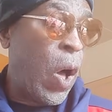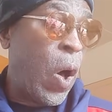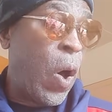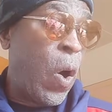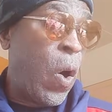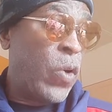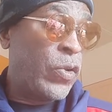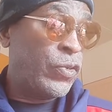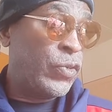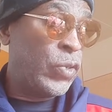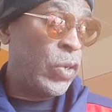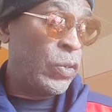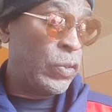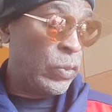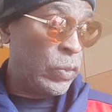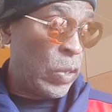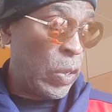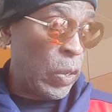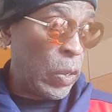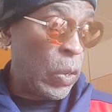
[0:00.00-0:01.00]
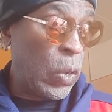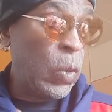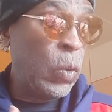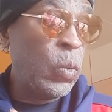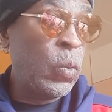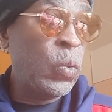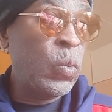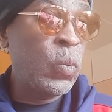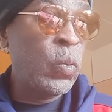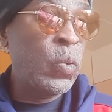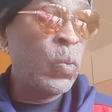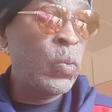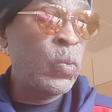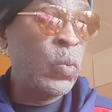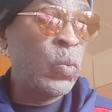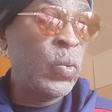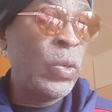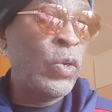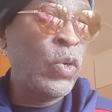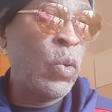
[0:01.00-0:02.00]
Or just a
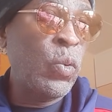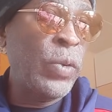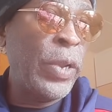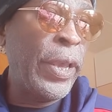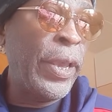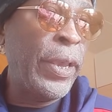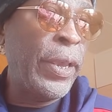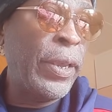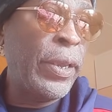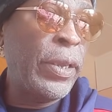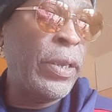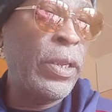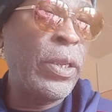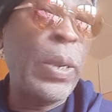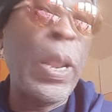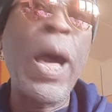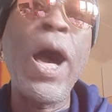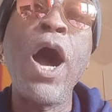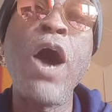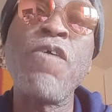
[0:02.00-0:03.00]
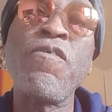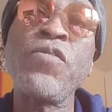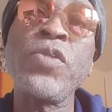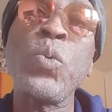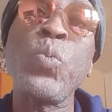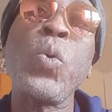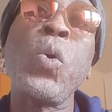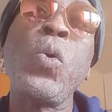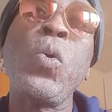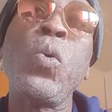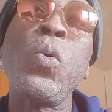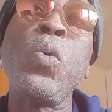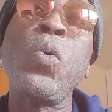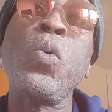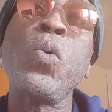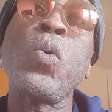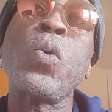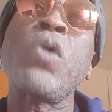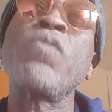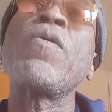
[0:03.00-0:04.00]
cold and lonely, lovely
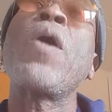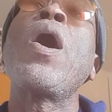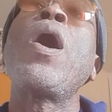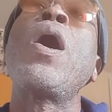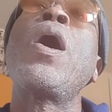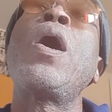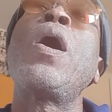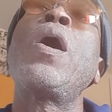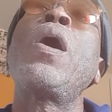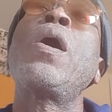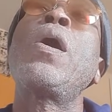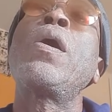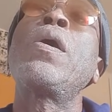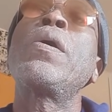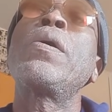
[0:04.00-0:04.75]
work of art?